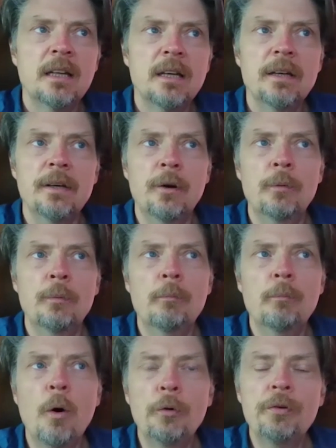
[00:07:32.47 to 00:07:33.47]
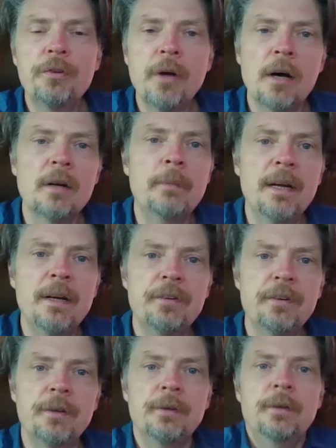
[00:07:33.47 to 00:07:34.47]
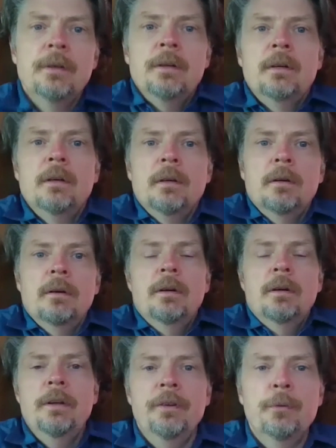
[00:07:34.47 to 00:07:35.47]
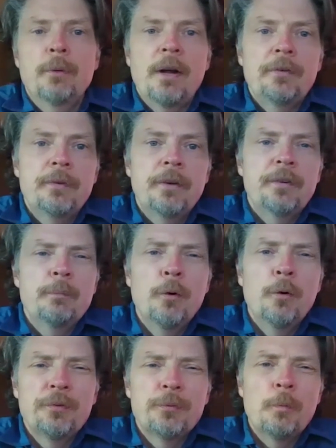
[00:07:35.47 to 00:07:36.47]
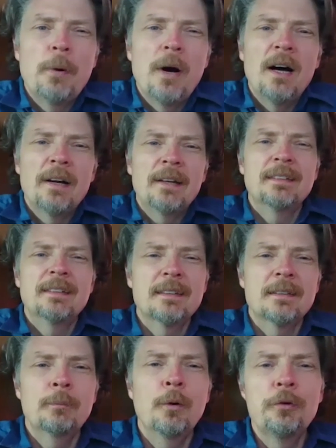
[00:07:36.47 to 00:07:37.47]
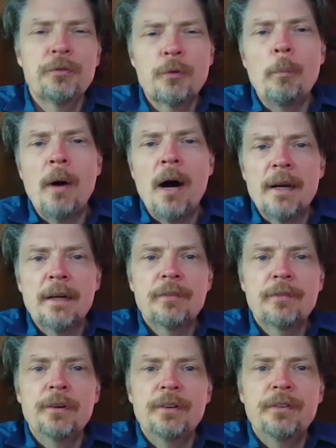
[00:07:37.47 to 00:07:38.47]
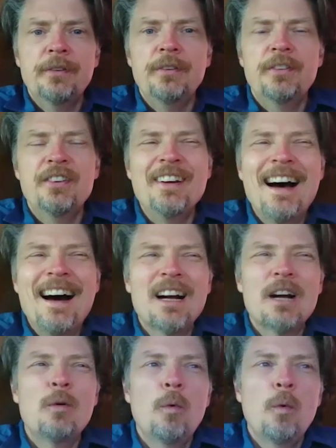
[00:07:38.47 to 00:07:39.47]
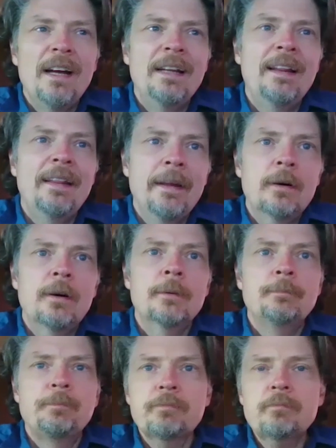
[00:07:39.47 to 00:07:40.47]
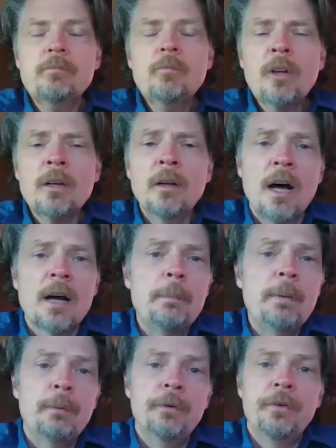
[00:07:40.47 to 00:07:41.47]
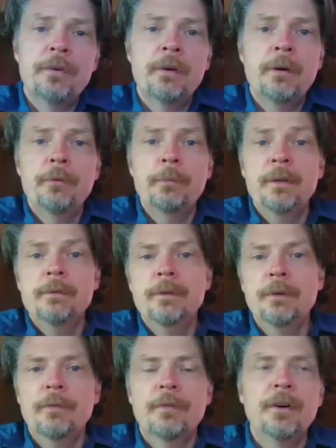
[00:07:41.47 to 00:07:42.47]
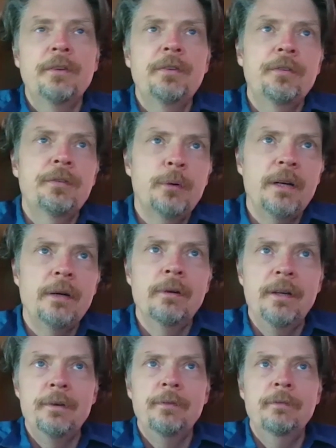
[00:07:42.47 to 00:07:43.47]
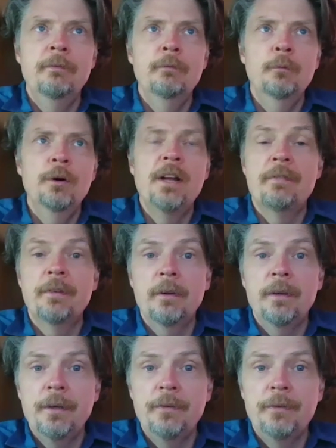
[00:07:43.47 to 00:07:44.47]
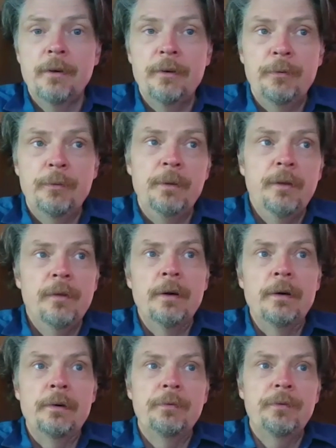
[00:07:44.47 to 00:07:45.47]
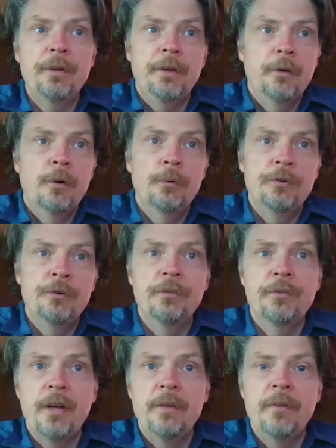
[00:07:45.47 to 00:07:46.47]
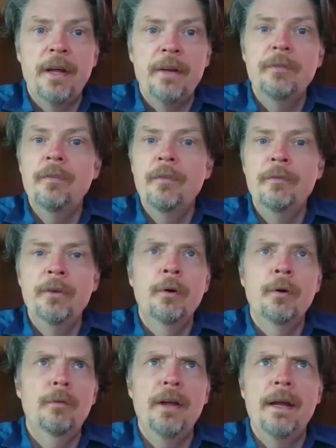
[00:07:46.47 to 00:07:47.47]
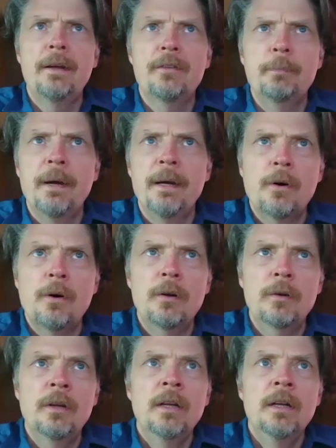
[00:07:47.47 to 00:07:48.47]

you know, most automation in the restaurants and most robotics, most robotics, for instance, are not quite there. A lot of people disagree with me. You know, for instance, Sweetgreen would definitely disagree with me. Their right. CEO just said that, you know, they expect all,